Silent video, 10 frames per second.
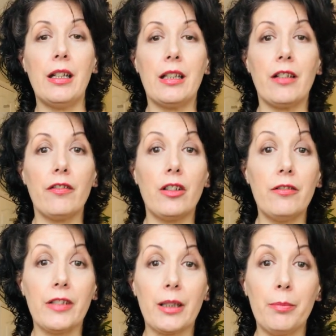Now,
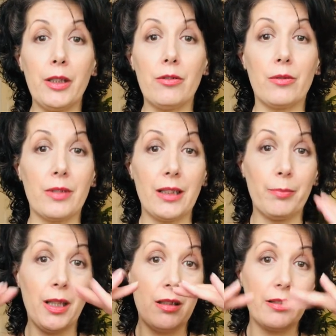fulvic minerals is
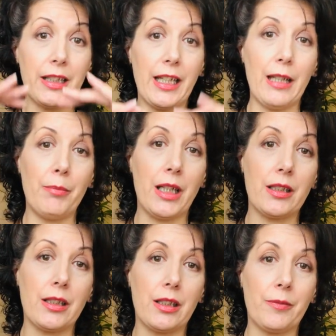plant decay
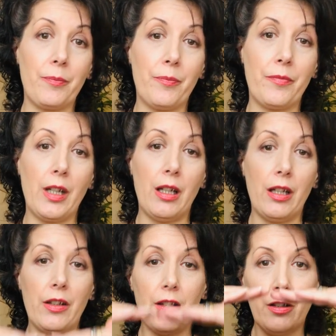matter
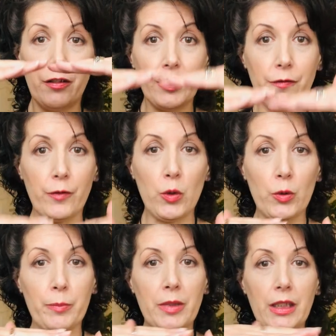that has
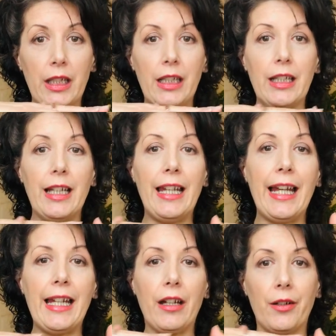formed in a
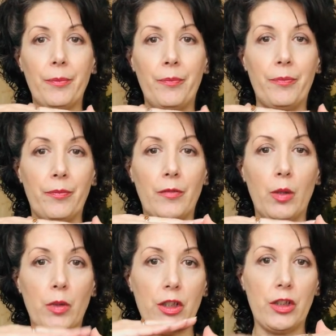layer
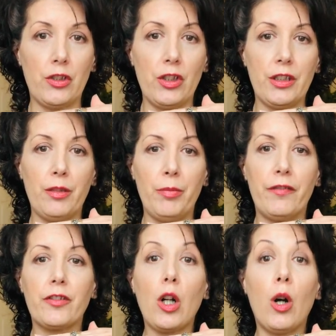which is just
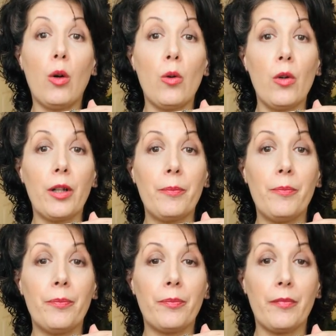above coal
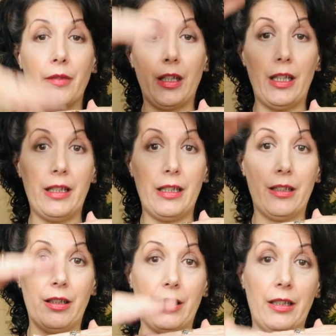in
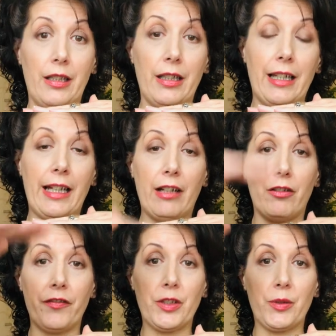the layer
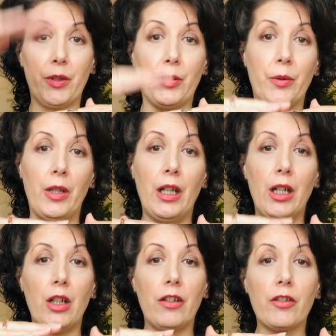of soil.
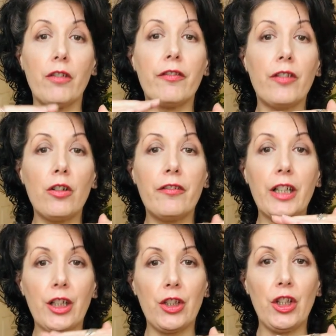You've got
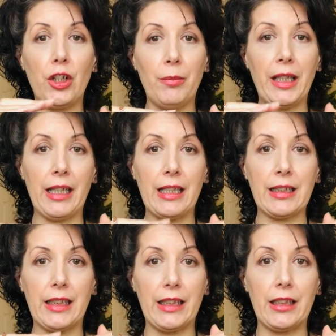fulvic and humic
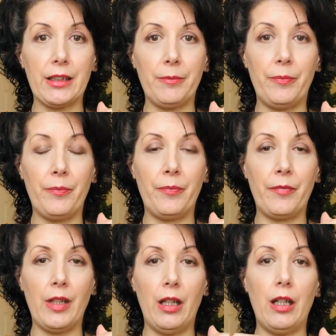acid,
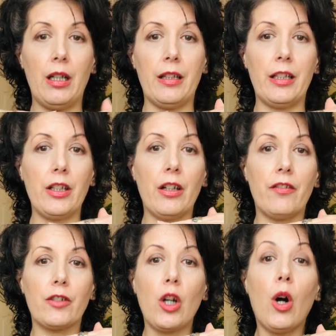and then you
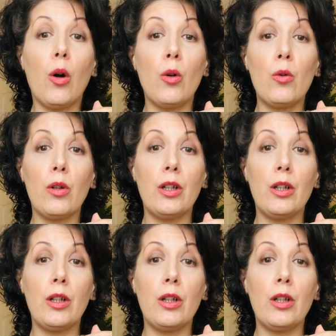have coal,